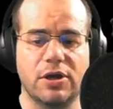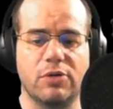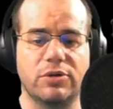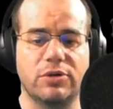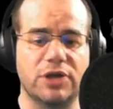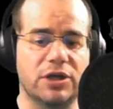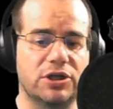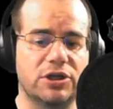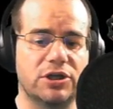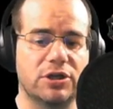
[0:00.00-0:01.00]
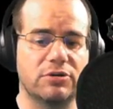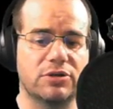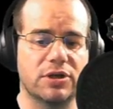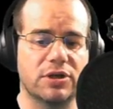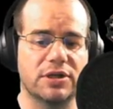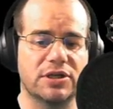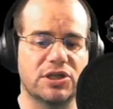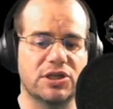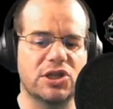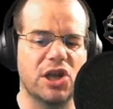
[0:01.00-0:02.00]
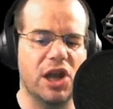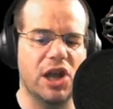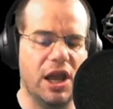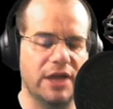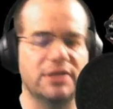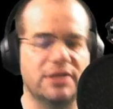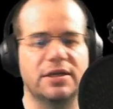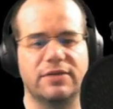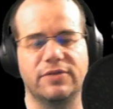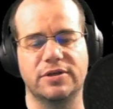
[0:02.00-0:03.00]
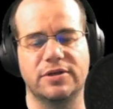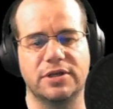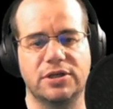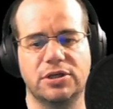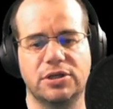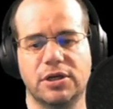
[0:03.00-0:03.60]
which actually shows that there's a slight advantage